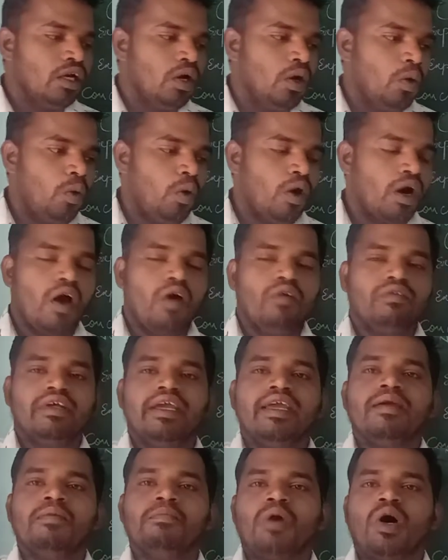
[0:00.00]
one of
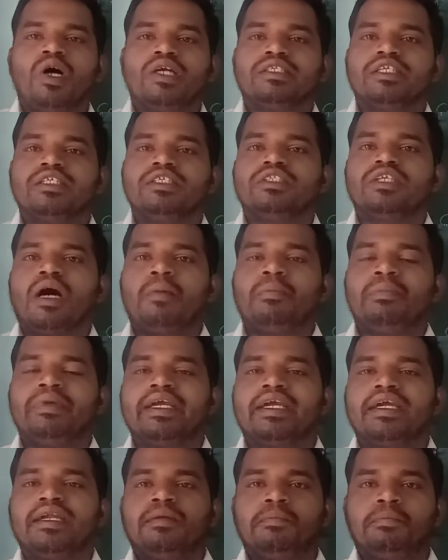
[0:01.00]
the important topic
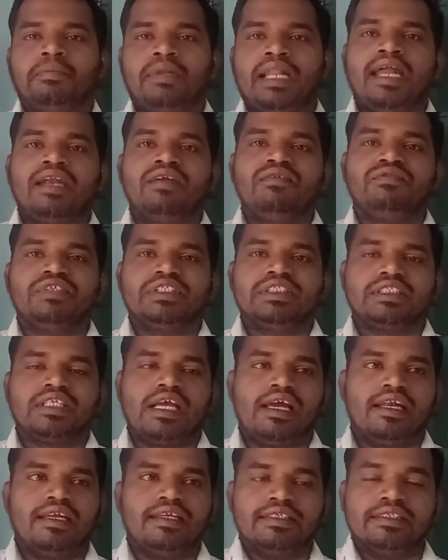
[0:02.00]
in plant
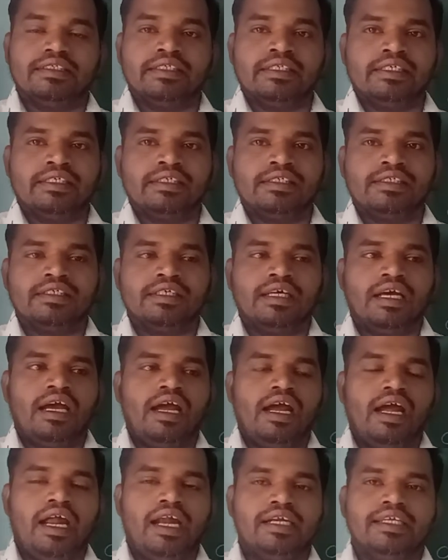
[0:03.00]
physiology
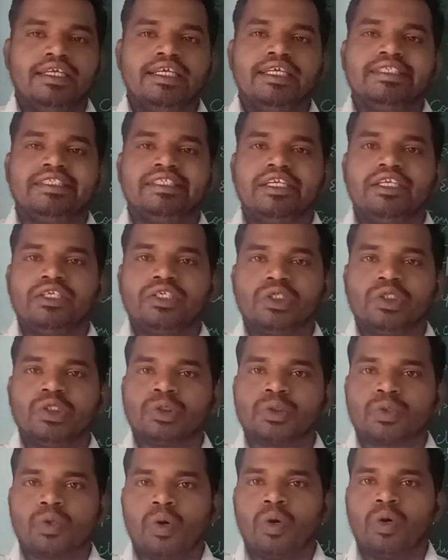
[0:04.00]
and easy to
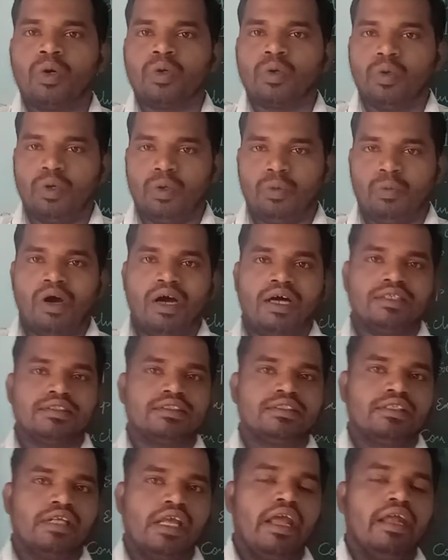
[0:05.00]
score good
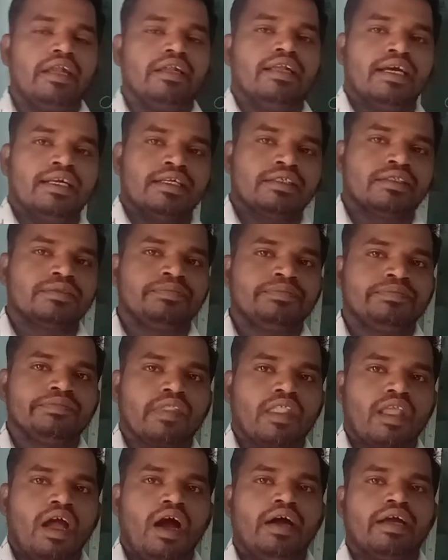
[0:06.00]
marks in that.
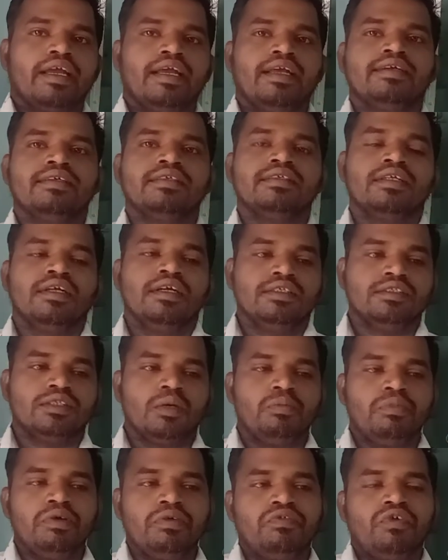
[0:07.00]
Okay,
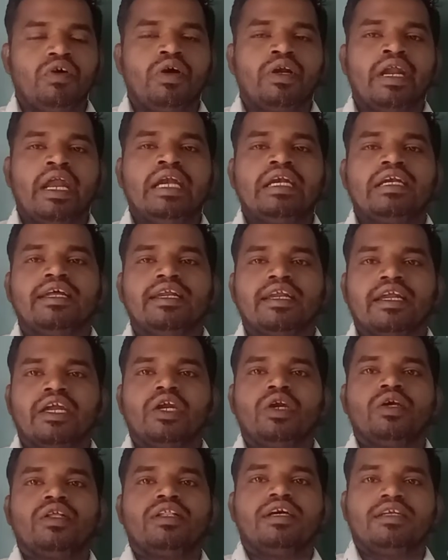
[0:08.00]
so before entering
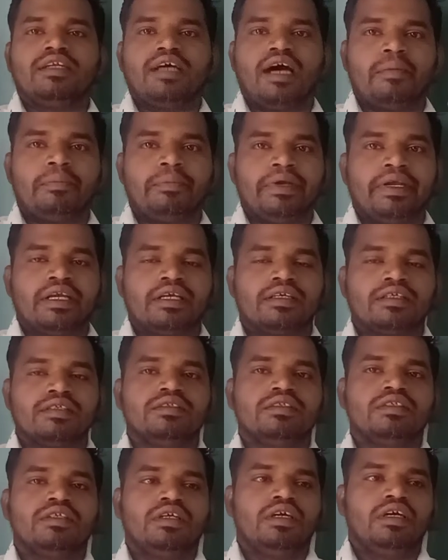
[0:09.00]
into the topic,
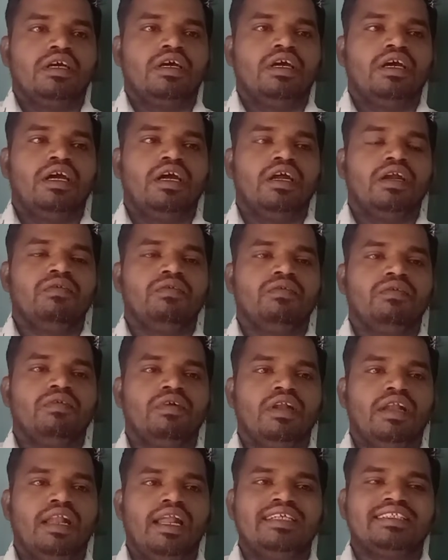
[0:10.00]
and
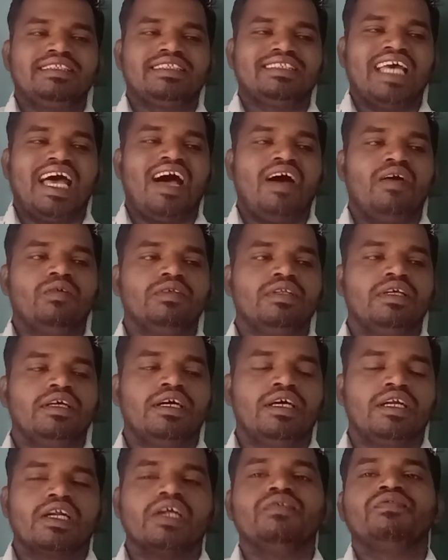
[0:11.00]
let's have
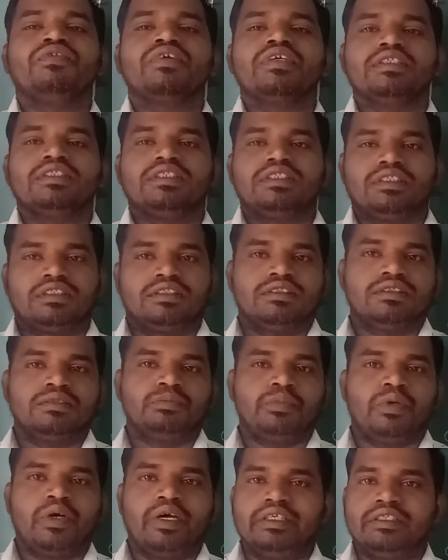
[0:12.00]
the refresh
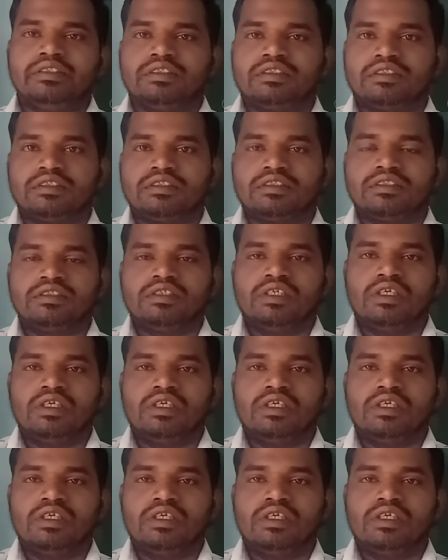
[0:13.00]
points.